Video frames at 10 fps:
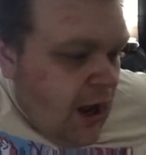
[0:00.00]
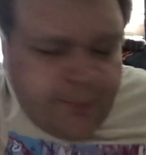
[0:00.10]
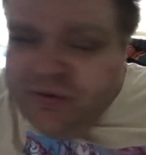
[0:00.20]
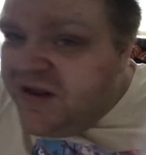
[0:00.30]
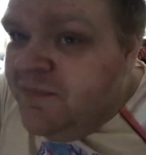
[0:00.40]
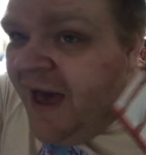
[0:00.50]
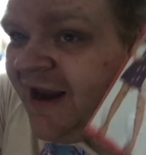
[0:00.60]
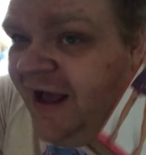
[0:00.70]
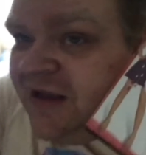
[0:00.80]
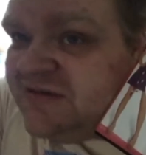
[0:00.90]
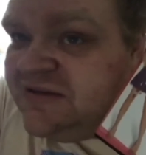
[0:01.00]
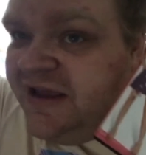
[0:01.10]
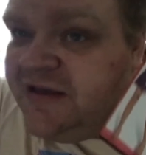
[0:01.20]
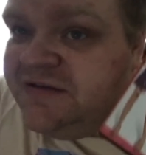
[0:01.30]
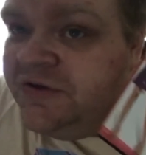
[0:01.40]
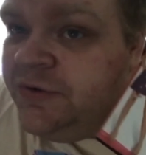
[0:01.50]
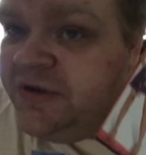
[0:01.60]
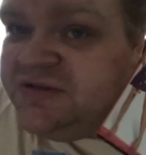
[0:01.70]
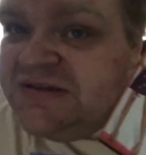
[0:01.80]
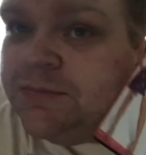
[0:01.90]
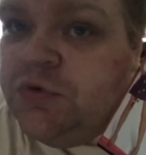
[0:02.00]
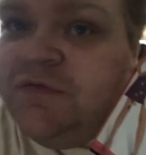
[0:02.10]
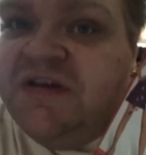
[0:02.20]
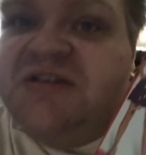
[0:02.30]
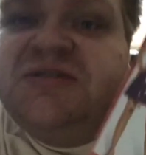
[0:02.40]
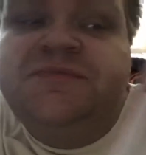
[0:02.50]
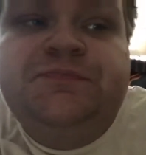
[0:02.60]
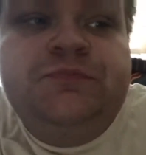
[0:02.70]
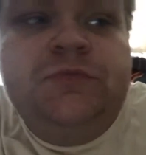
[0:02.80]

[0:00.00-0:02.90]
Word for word: a pretty badass like dude in some movies.